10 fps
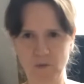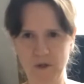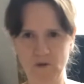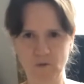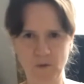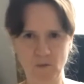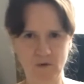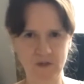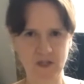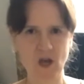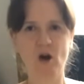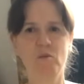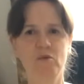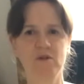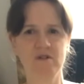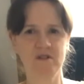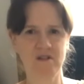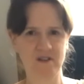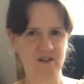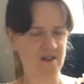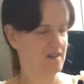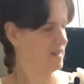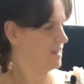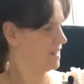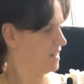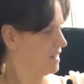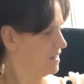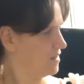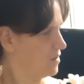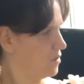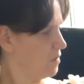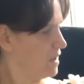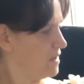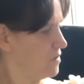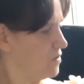pit to be pointing upward. So you might need